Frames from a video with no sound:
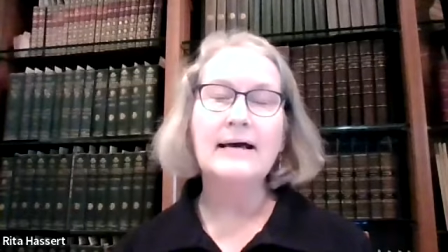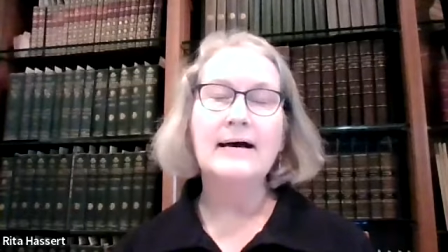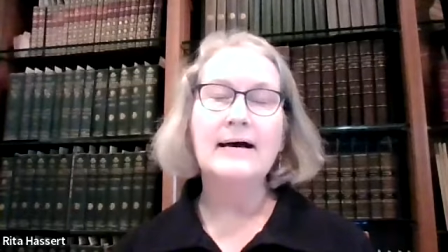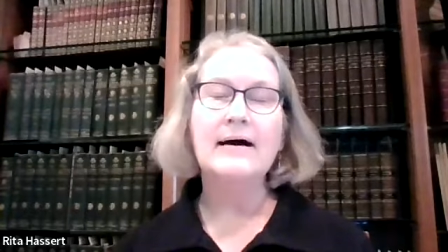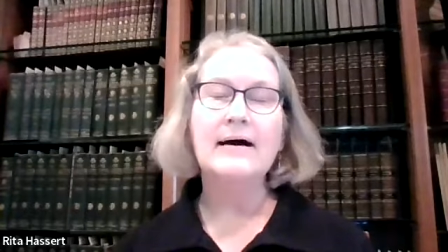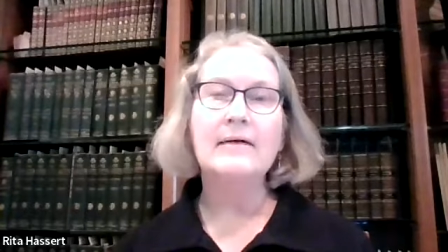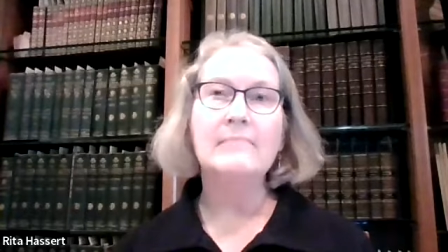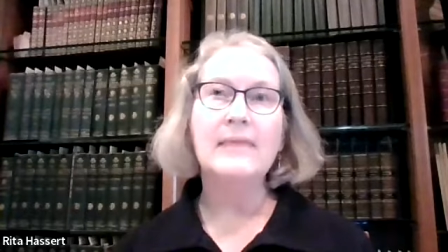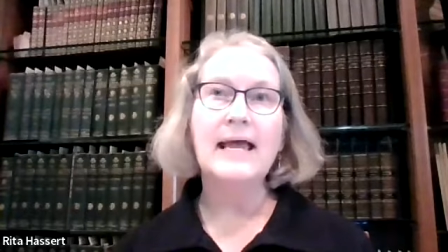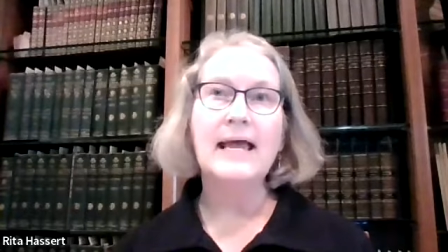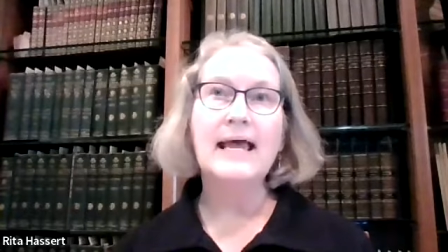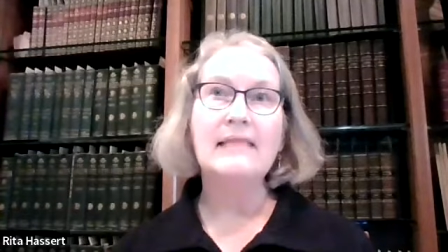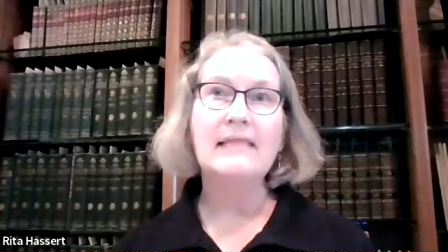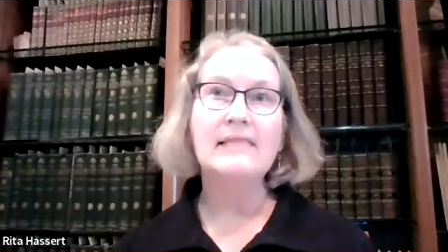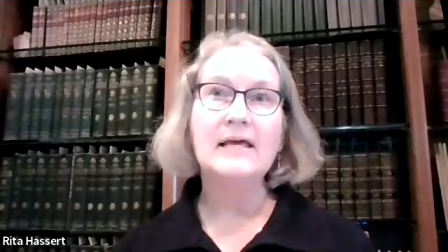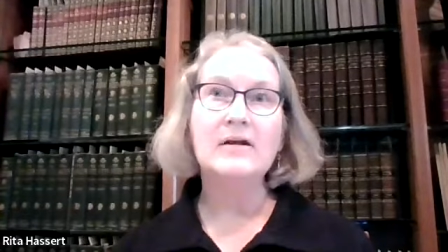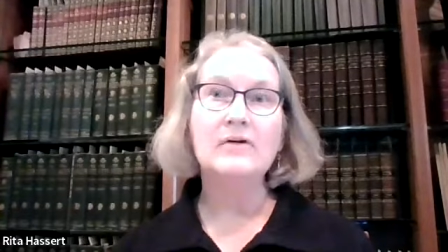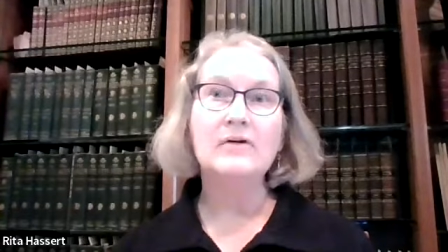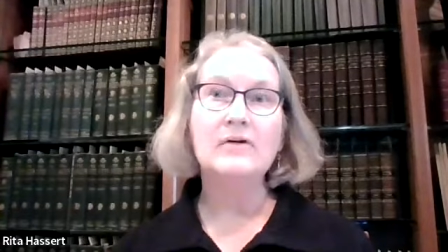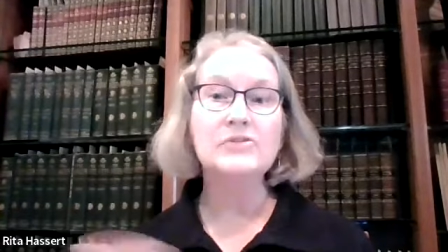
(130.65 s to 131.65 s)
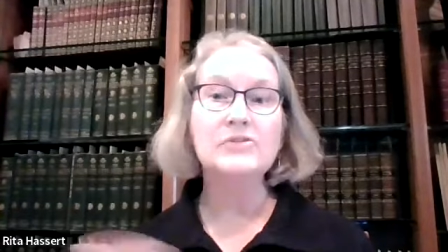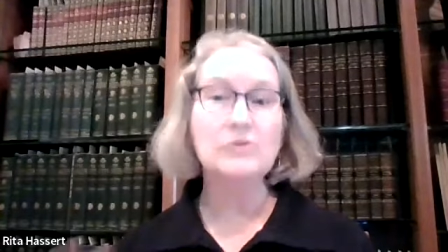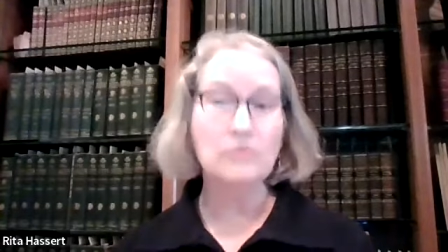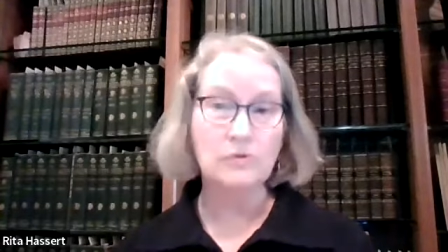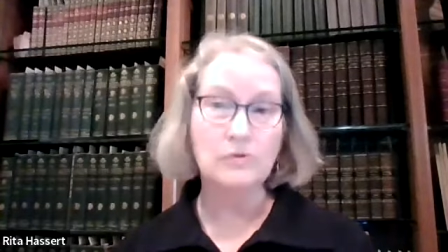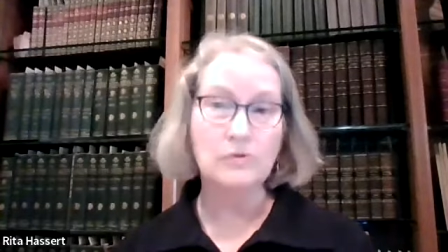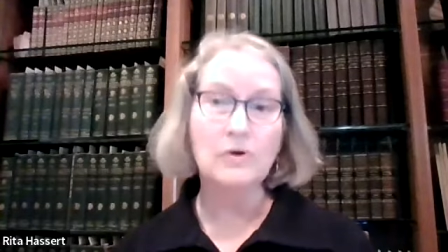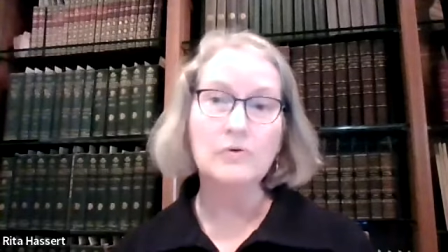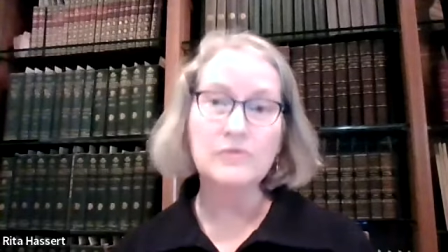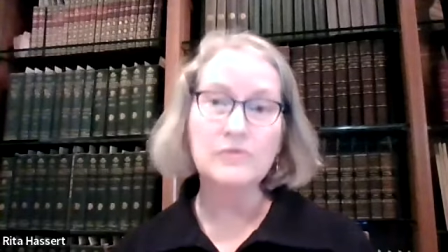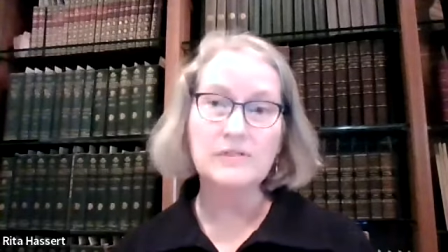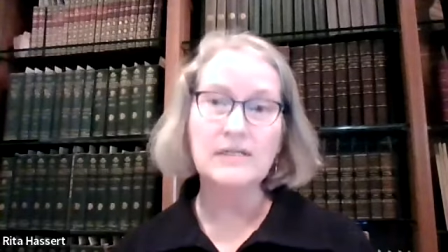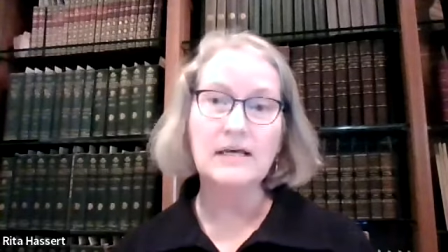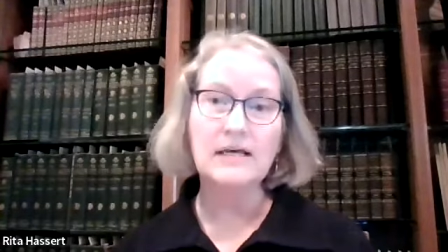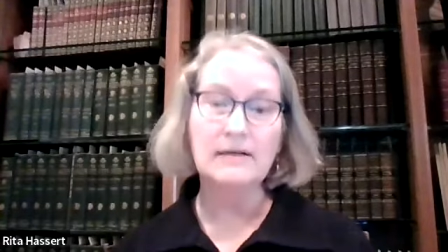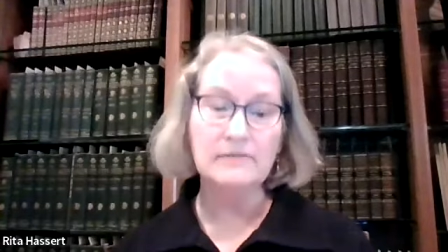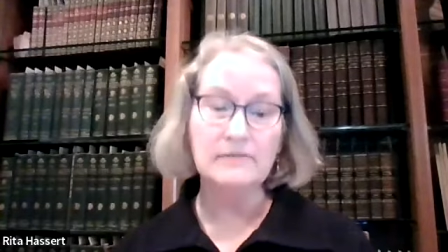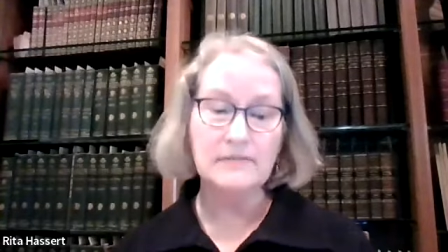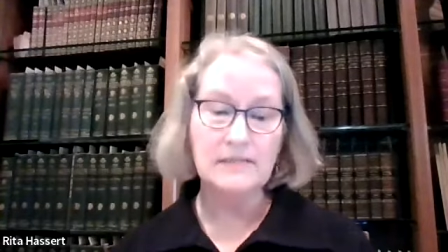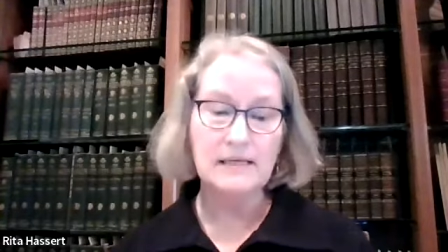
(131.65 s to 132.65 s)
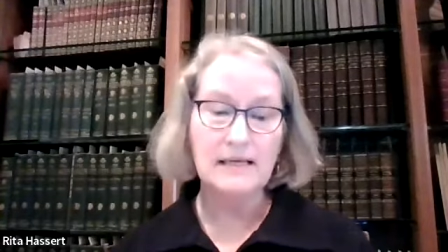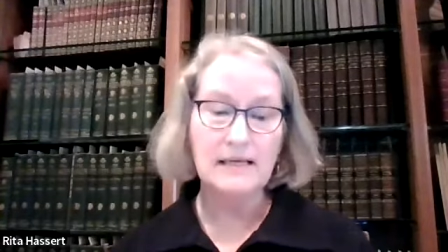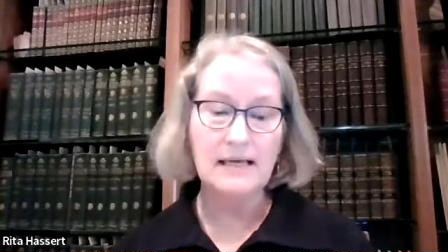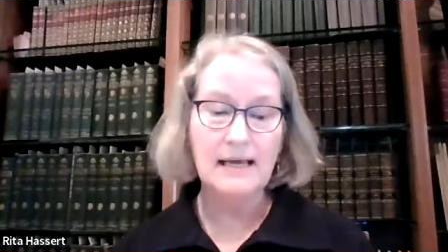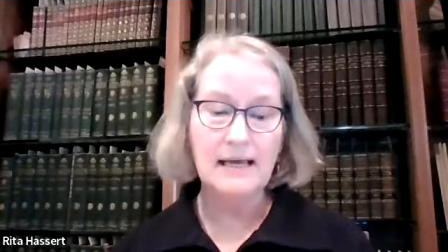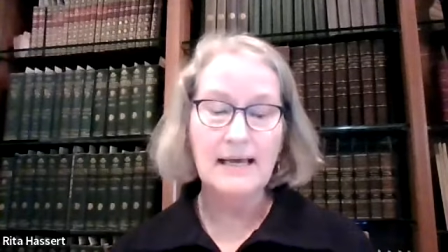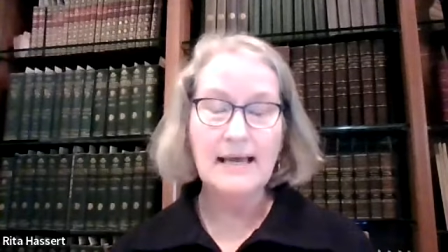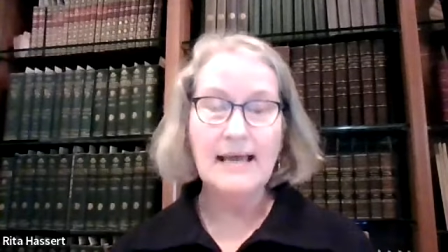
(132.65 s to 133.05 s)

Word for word: um, and then also through O C L C,